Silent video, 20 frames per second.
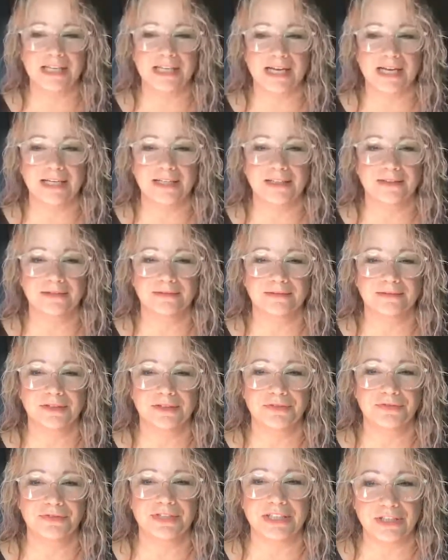that.
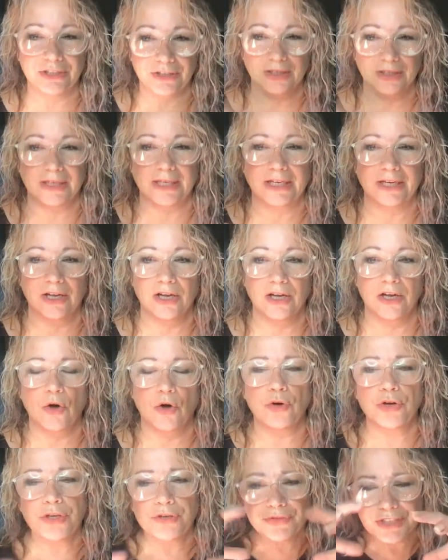You've seen uh, they,
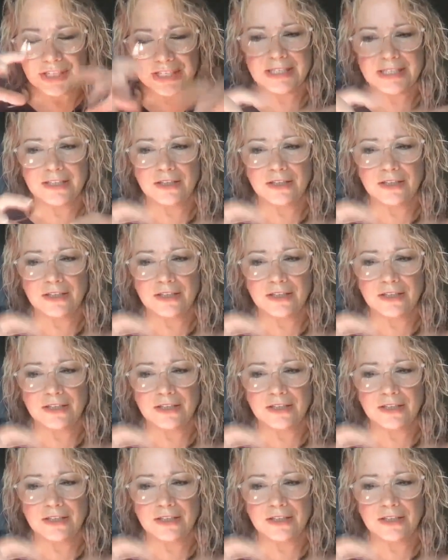you've seen